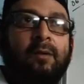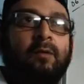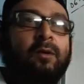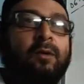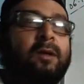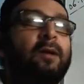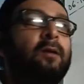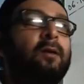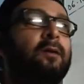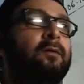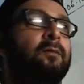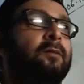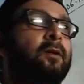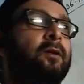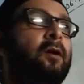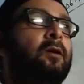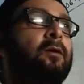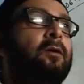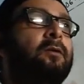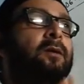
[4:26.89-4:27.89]
Okay,
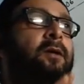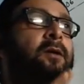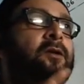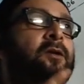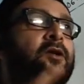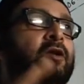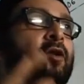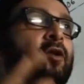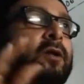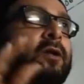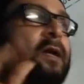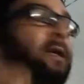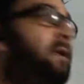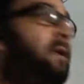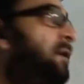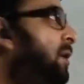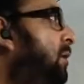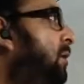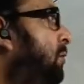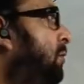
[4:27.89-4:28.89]
now in short I
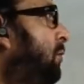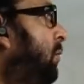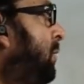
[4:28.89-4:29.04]
will tell you